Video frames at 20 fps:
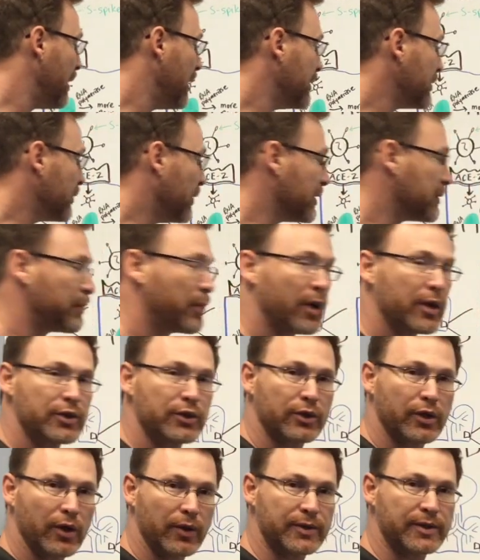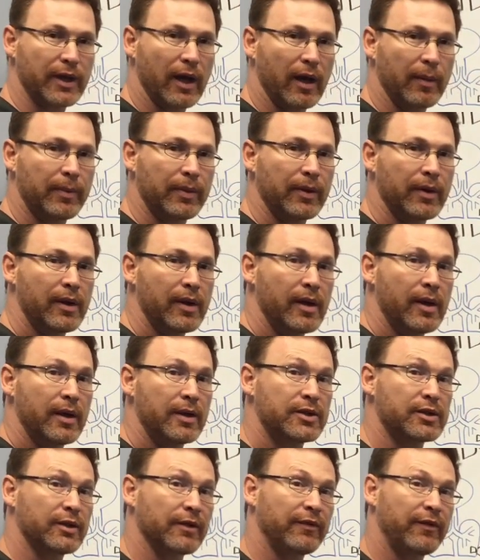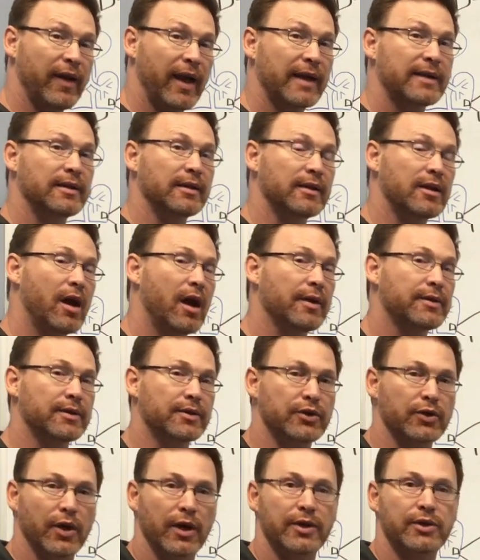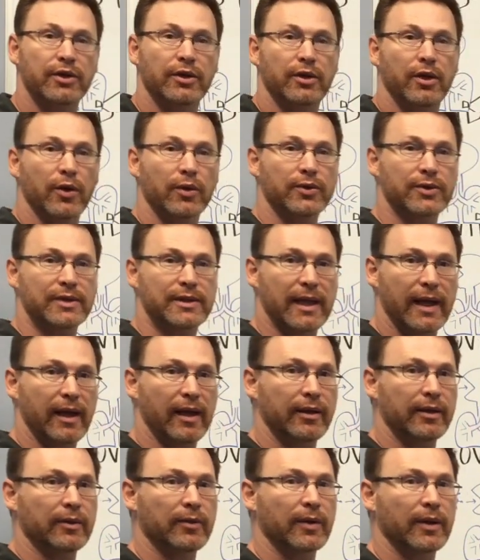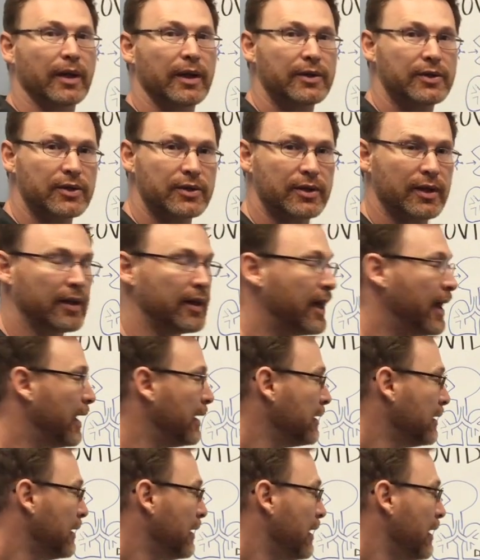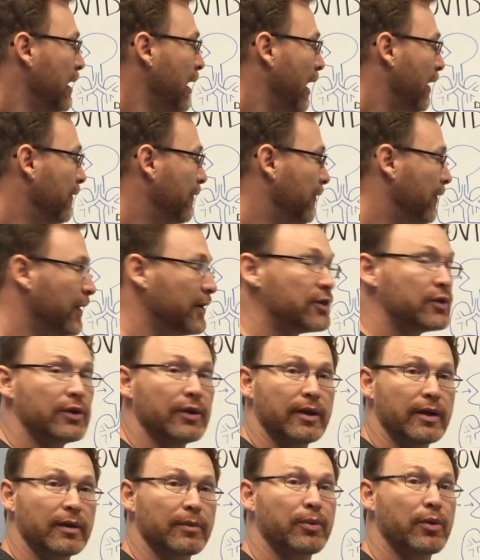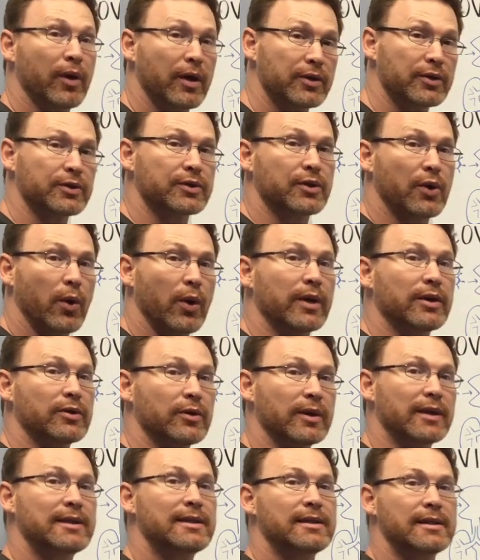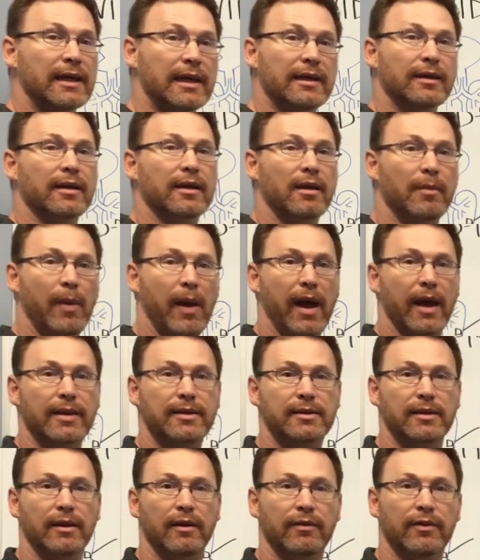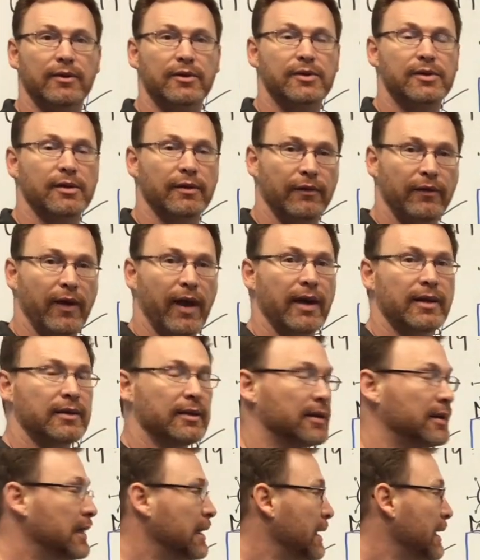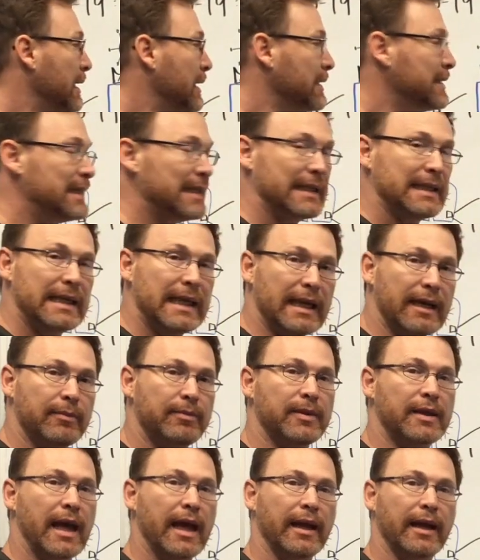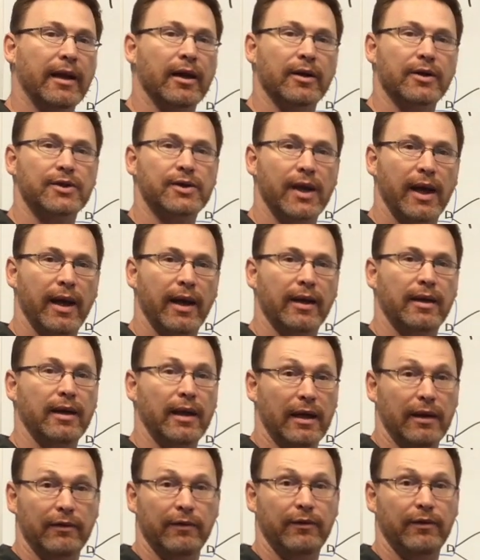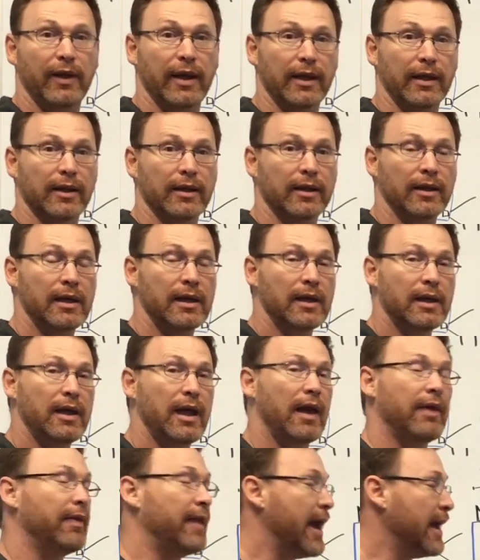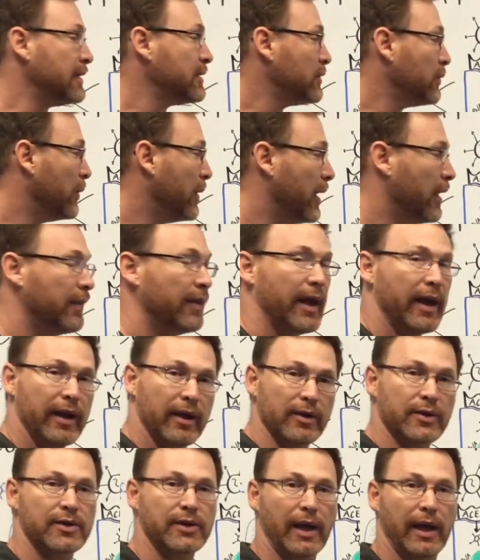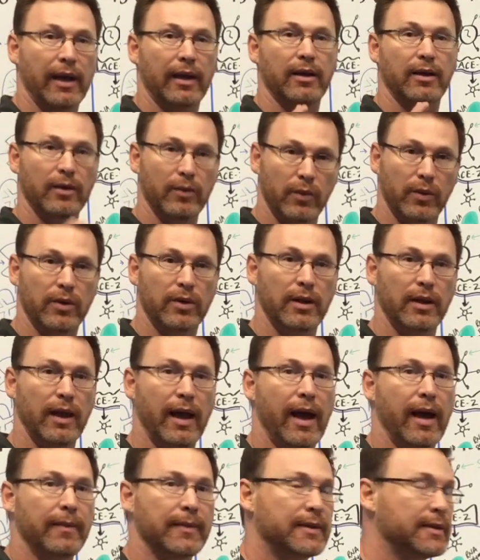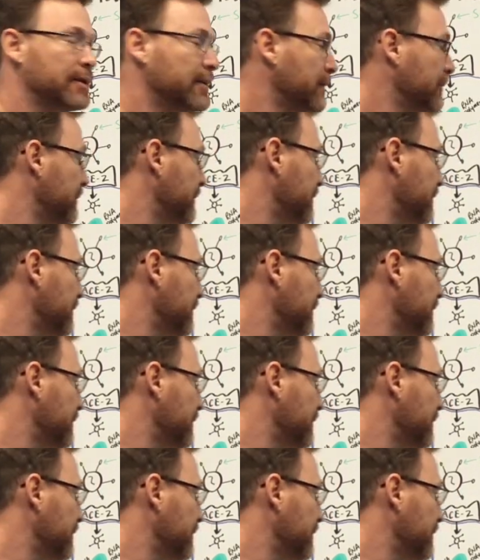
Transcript: So as pressure goes up, surfactant concentration goes down in relation to that. Eventually, the pressure is going to exceed the capacity of the surfactant to keep that air sac inflated, and that's when that air sac will collapse.